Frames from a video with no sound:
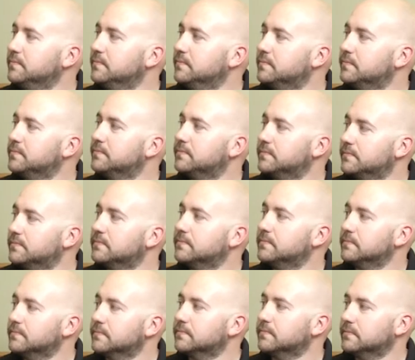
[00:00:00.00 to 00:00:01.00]

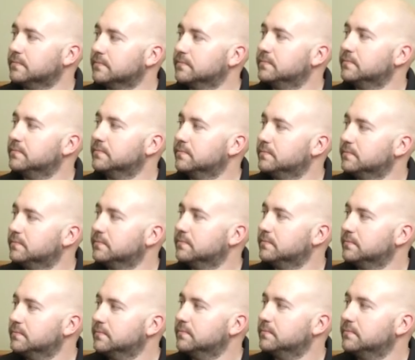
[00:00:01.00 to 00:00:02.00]

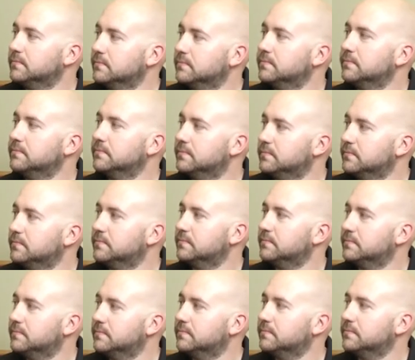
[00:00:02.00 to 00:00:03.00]

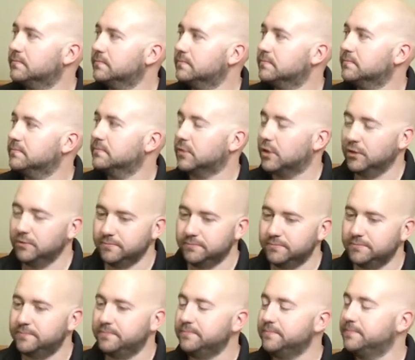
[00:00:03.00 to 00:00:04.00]

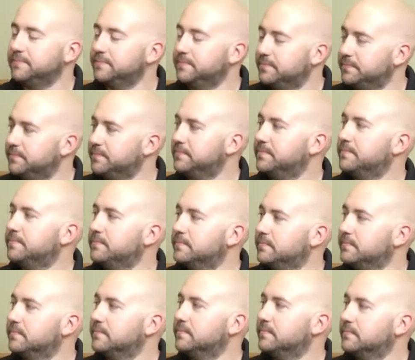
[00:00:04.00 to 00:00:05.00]

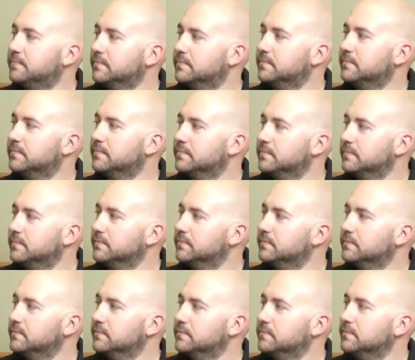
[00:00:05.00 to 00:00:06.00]

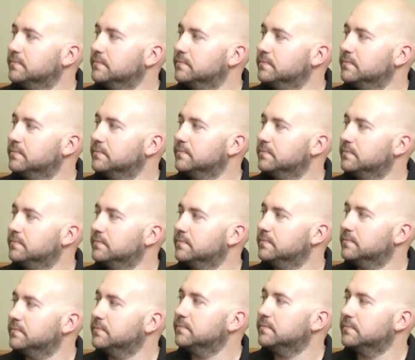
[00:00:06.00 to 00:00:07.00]

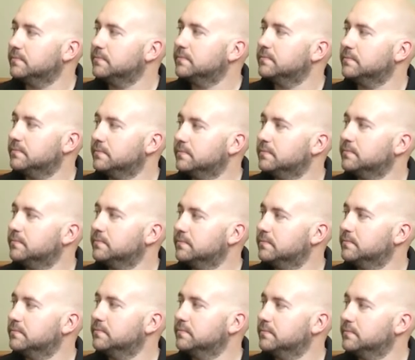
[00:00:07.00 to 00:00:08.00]
This person isn't speaking.